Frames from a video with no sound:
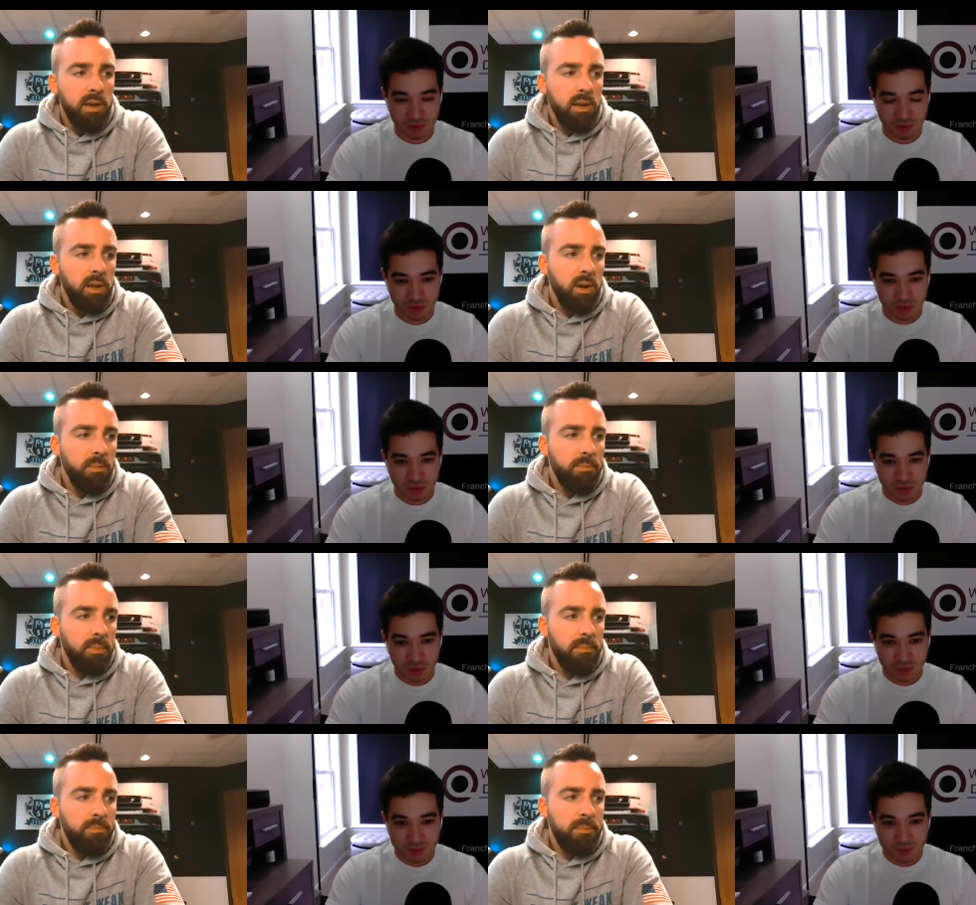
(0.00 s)
Speaker 1: you know
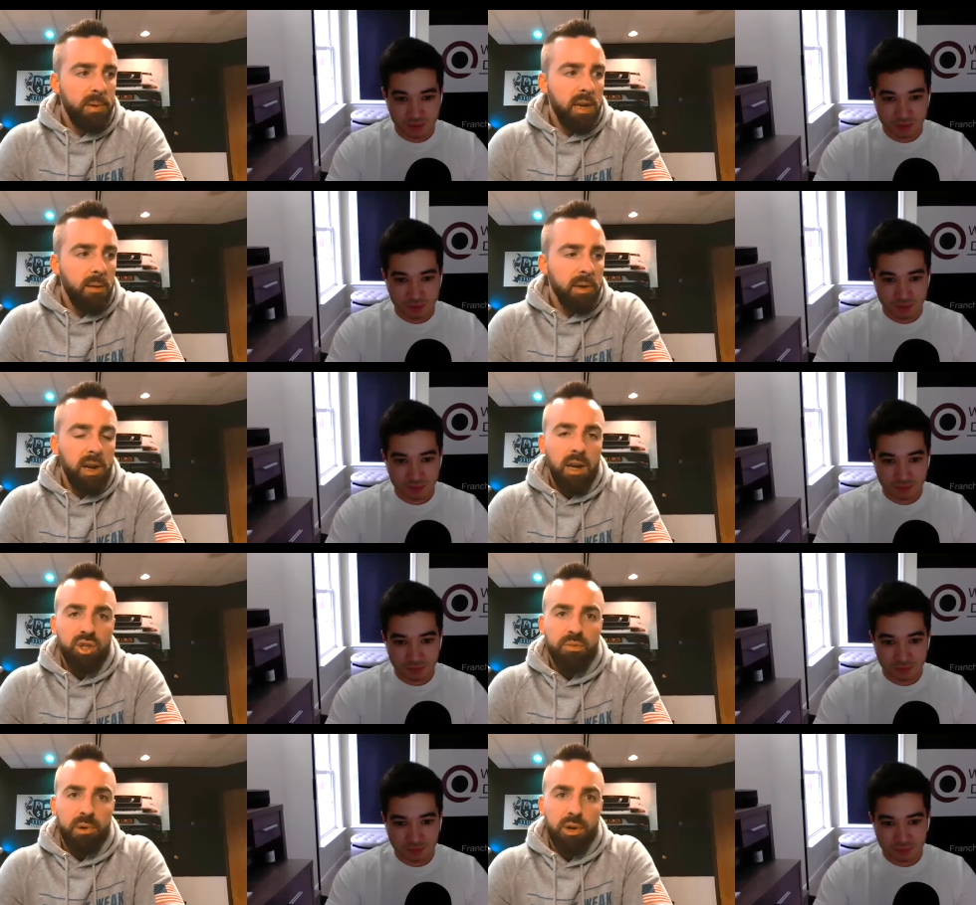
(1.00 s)
becoming an
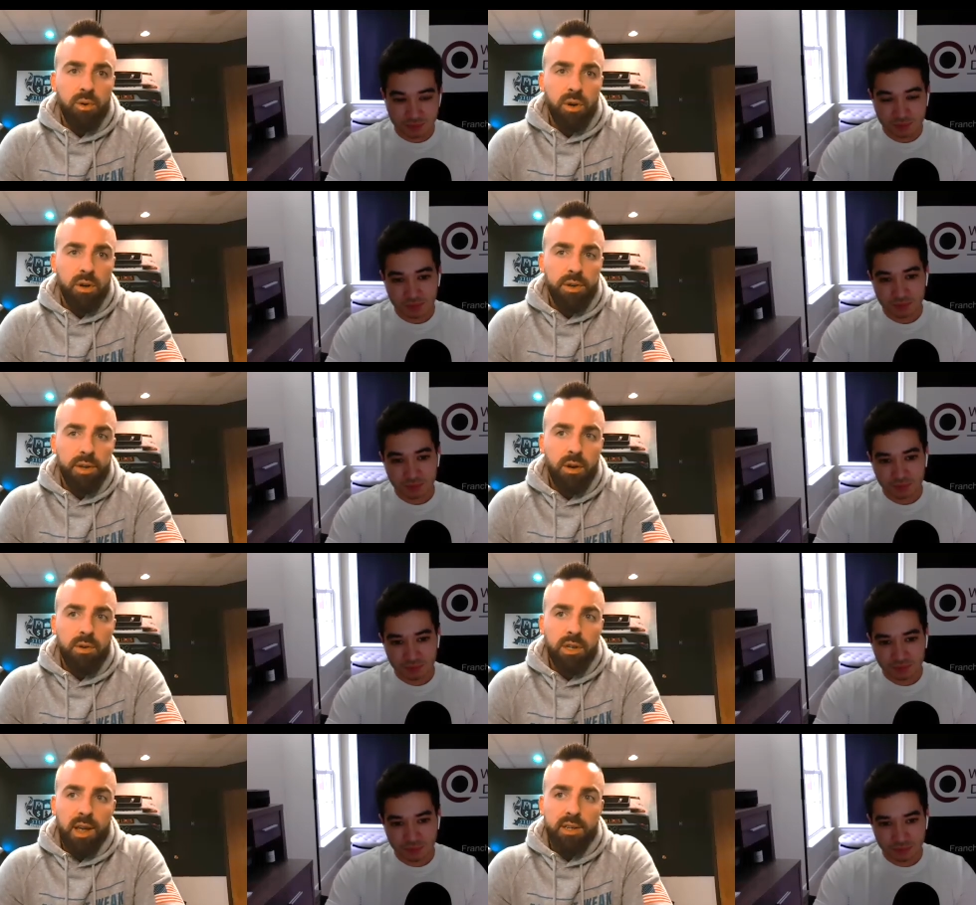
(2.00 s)
entrepreneur you know
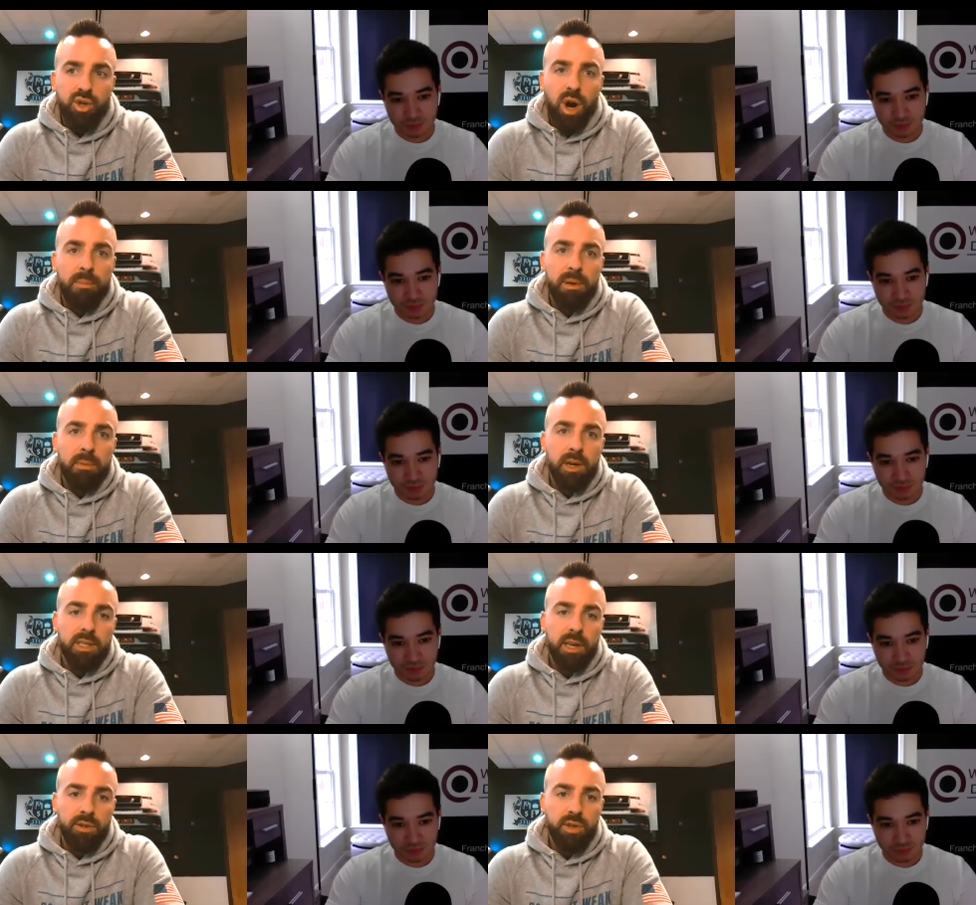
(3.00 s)
and, and dropping my
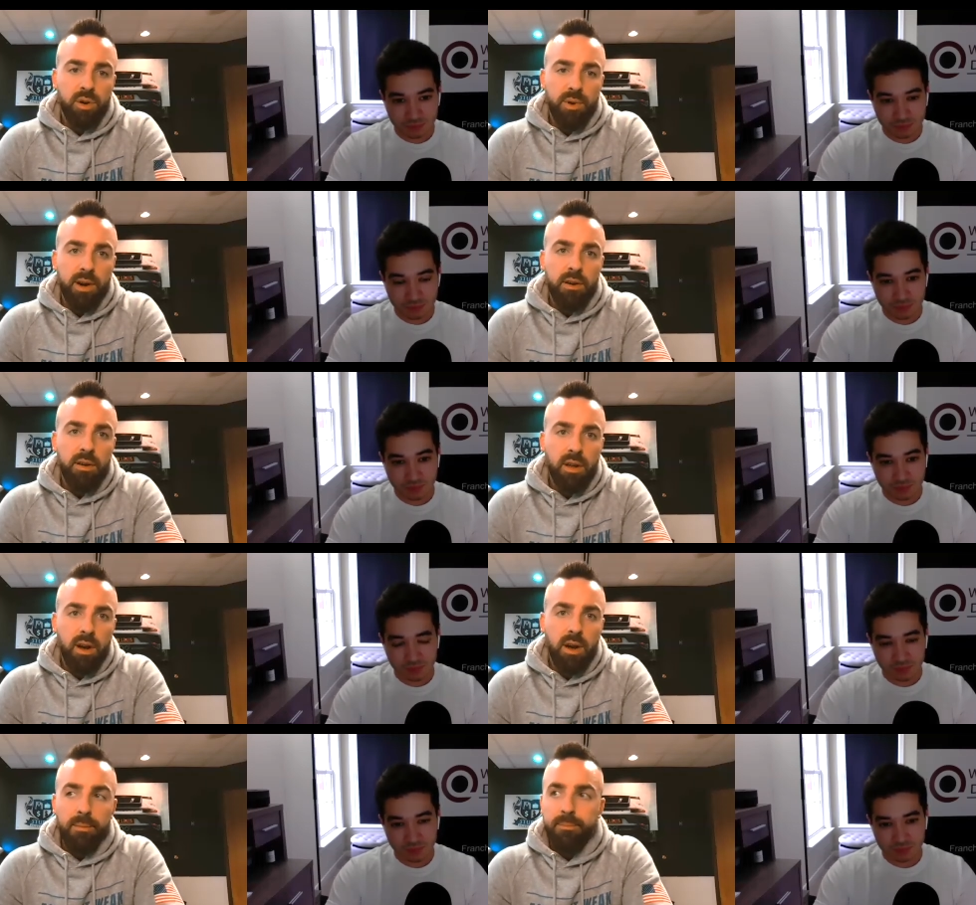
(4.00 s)
sales career
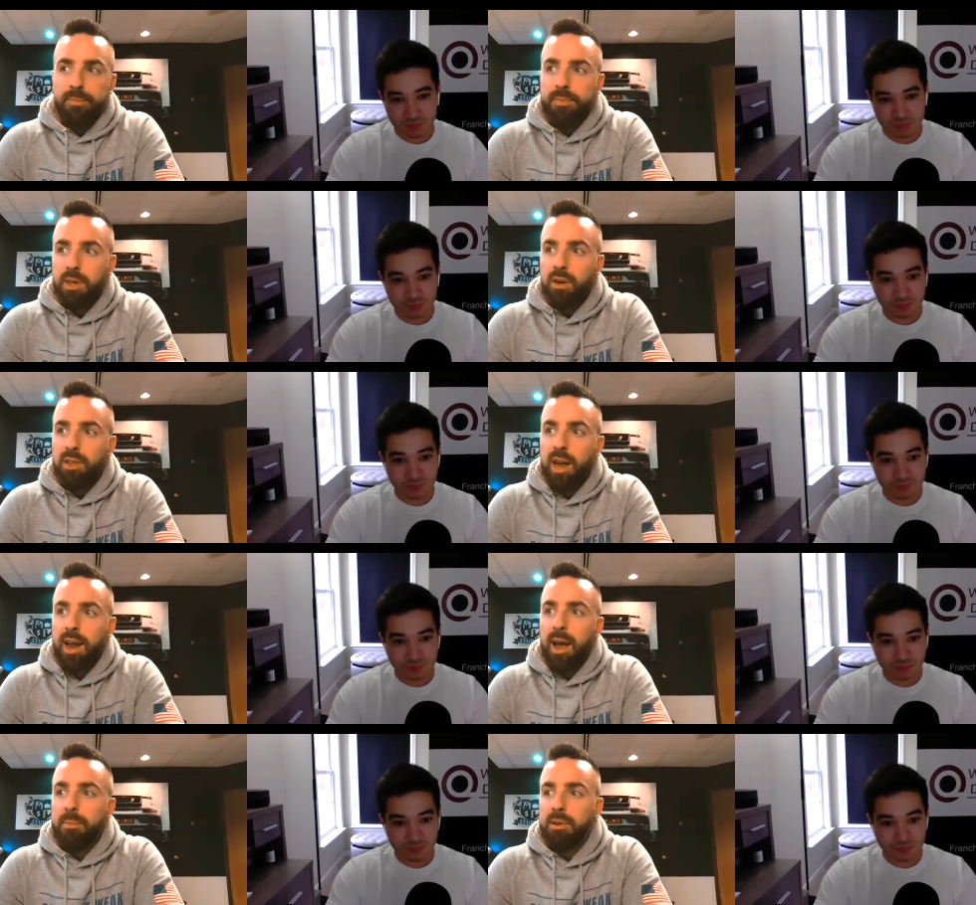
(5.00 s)
um, you know that
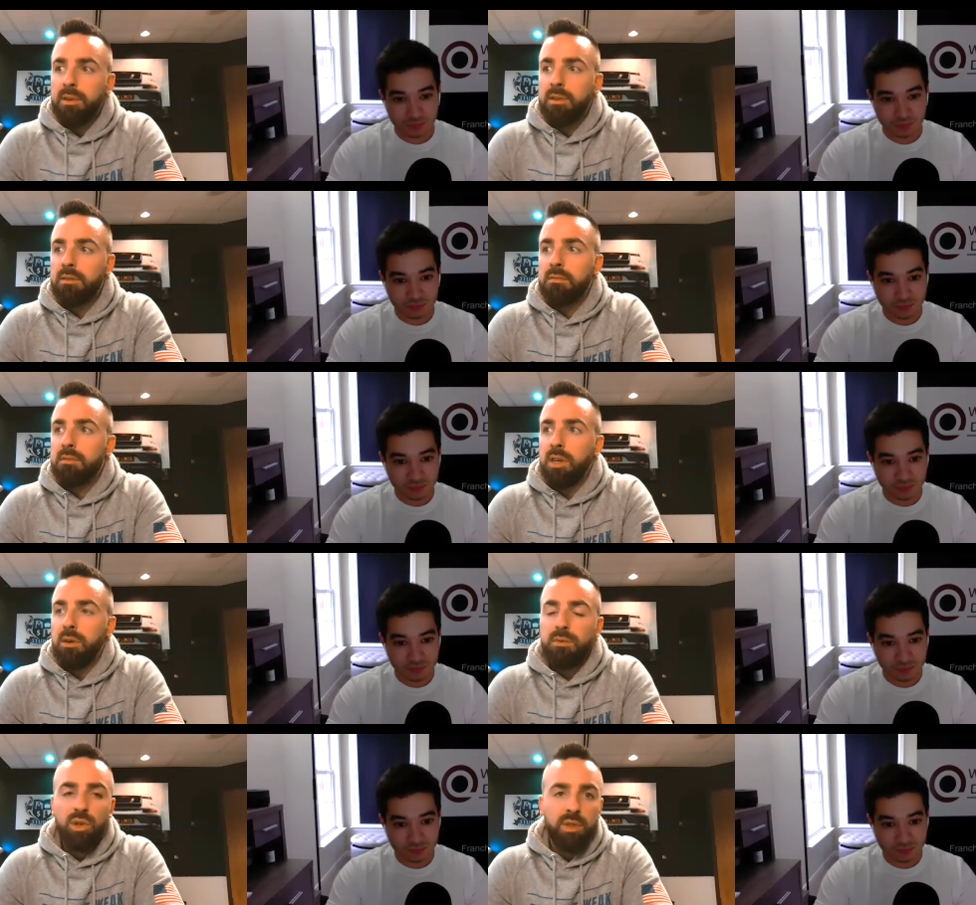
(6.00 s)
happened you know
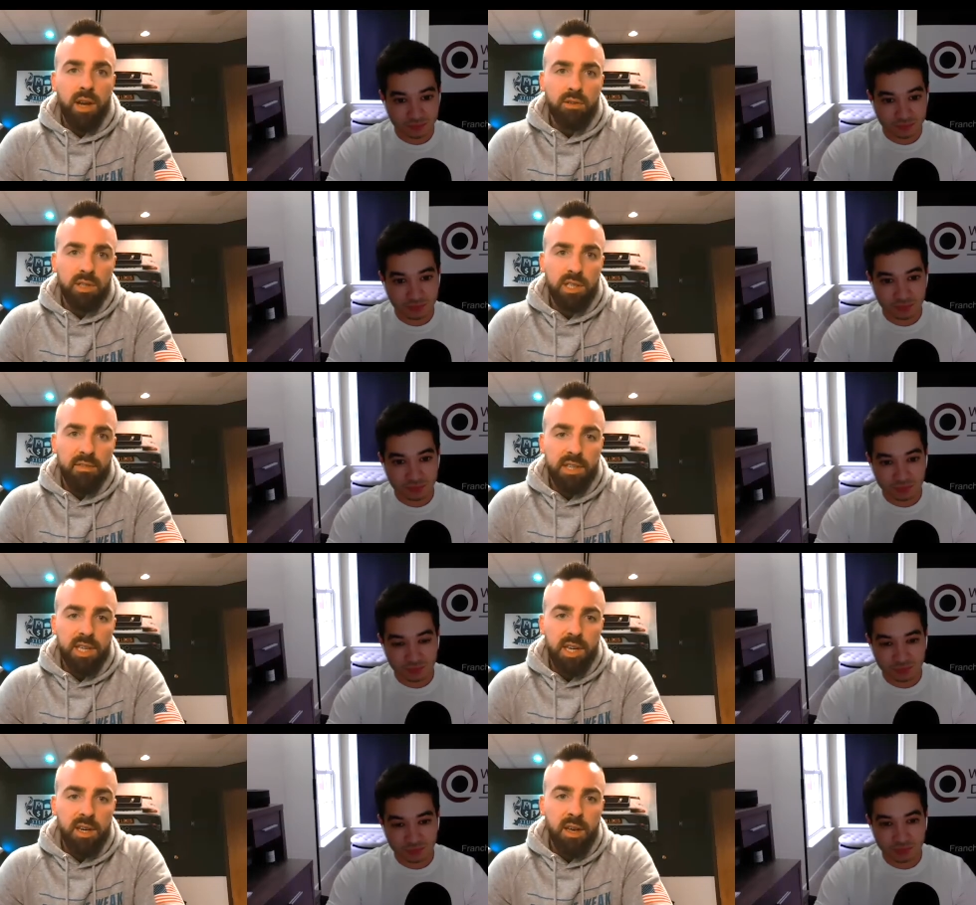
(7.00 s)

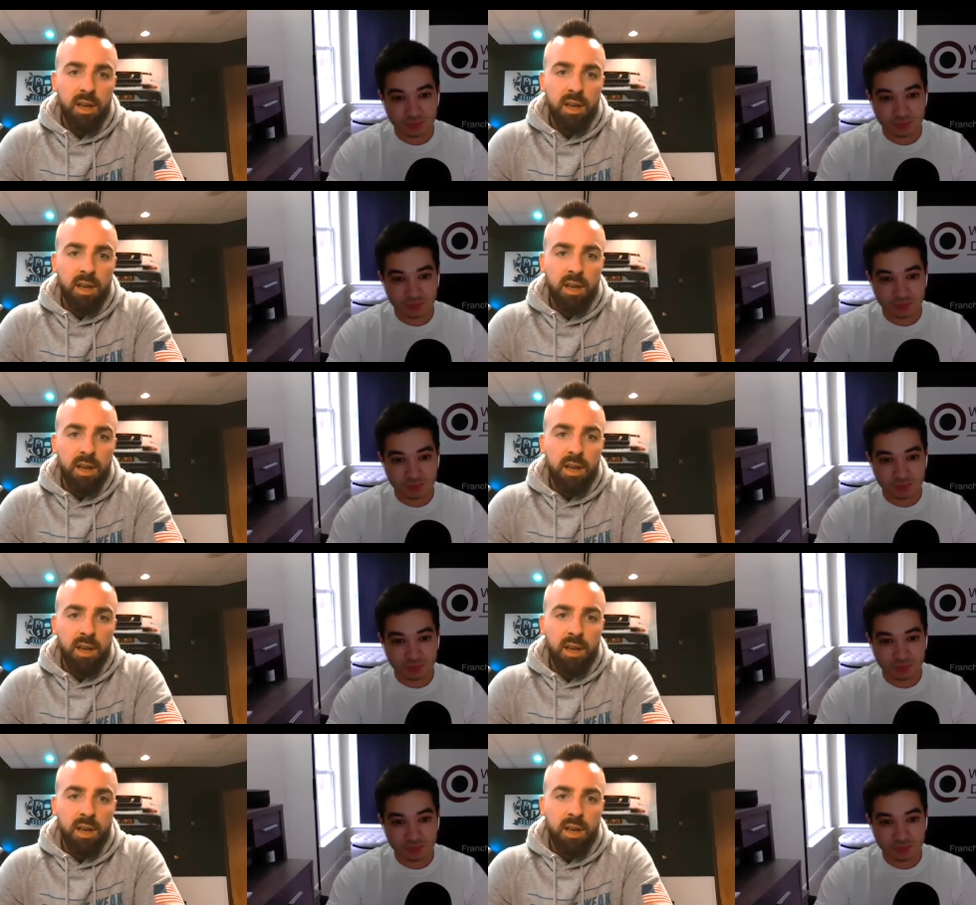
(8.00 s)
2017